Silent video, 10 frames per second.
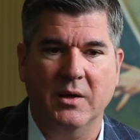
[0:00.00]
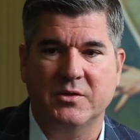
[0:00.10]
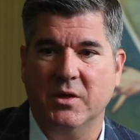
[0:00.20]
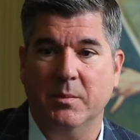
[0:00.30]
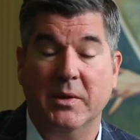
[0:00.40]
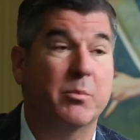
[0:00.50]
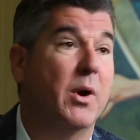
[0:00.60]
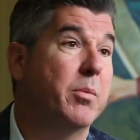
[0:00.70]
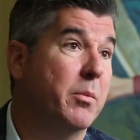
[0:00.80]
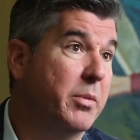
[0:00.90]
some
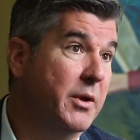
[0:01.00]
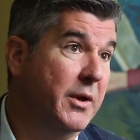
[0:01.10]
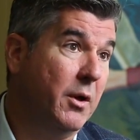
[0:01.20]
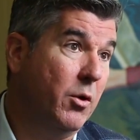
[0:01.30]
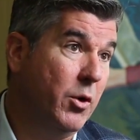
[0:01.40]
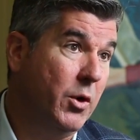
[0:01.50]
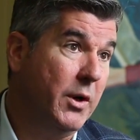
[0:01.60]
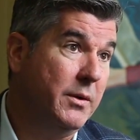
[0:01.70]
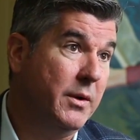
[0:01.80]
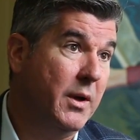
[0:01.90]
improper billing going
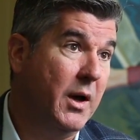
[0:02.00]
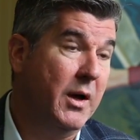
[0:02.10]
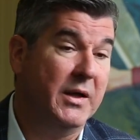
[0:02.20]
on.